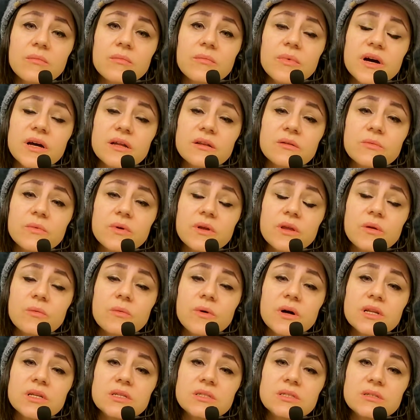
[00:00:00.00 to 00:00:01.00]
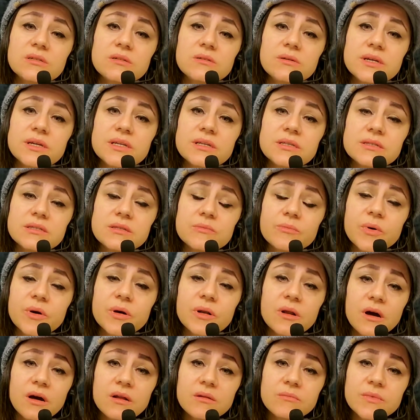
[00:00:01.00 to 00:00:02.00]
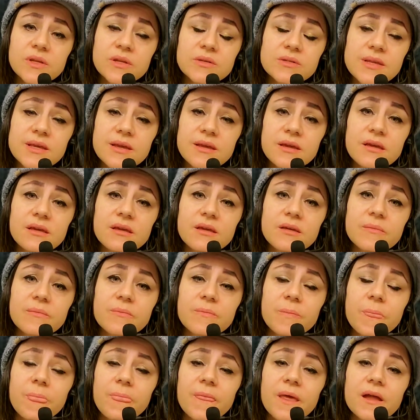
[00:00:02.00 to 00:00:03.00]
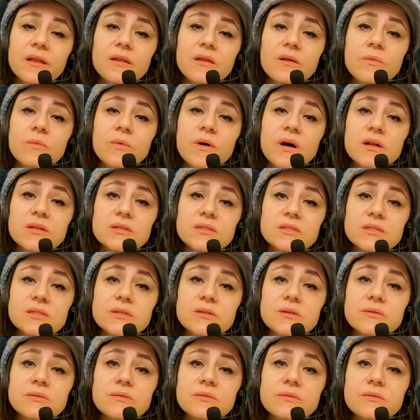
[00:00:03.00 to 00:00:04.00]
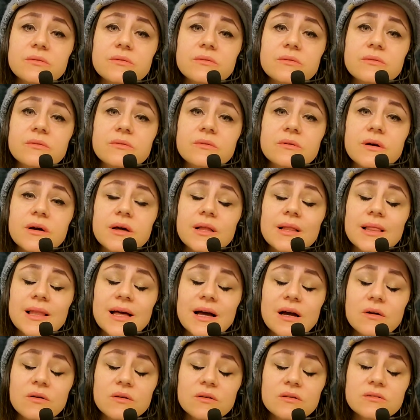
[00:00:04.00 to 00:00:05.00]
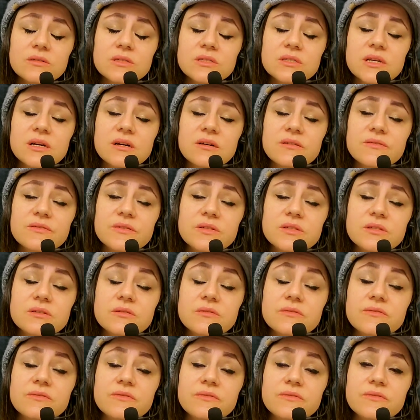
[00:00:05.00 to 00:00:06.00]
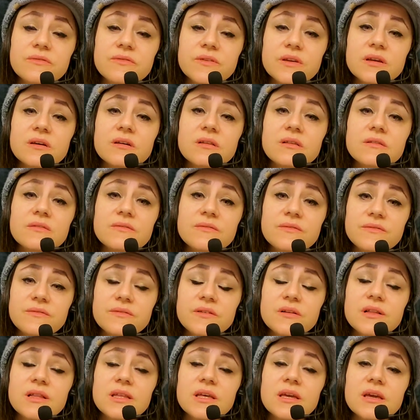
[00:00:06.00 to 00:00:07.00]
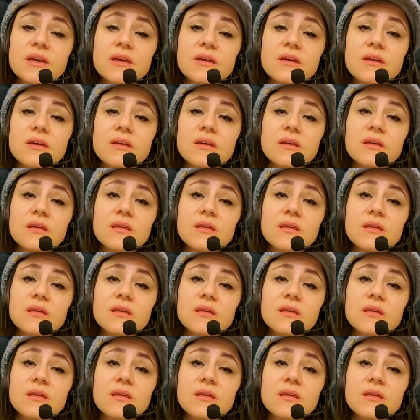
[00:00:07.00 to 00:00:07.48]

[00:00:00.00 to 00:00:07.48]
But what you want to do is put on music and you want to allow yourself to feel fully